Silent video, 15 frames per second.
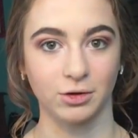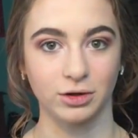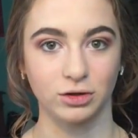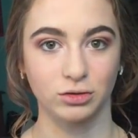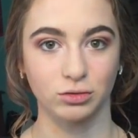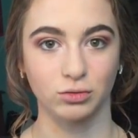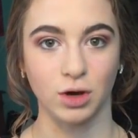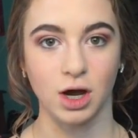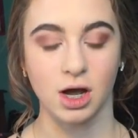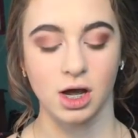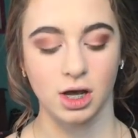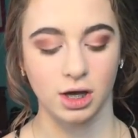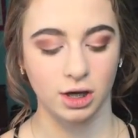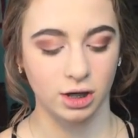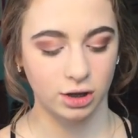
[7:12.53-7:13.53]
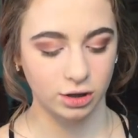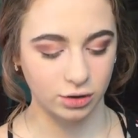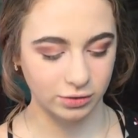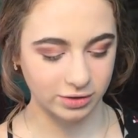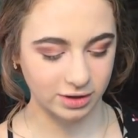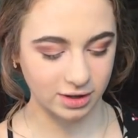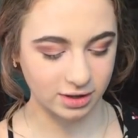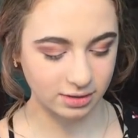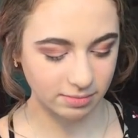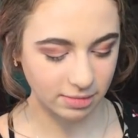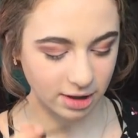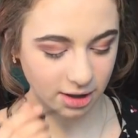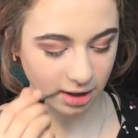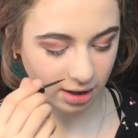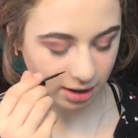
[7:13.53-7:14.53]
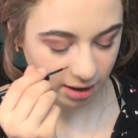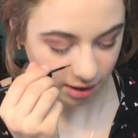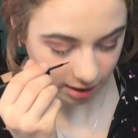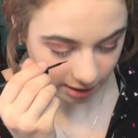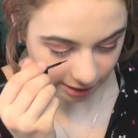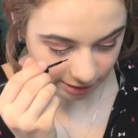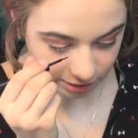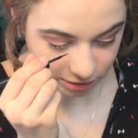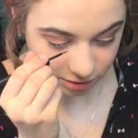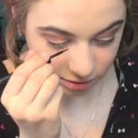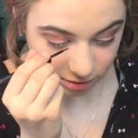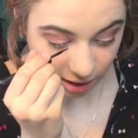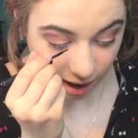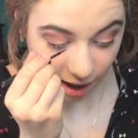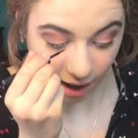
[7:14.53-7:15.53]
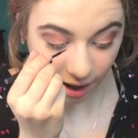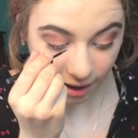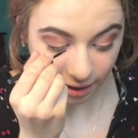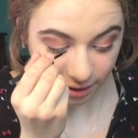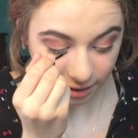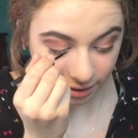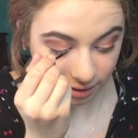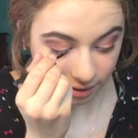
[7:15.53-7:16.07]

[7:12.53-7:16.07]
going to use this mirror and try.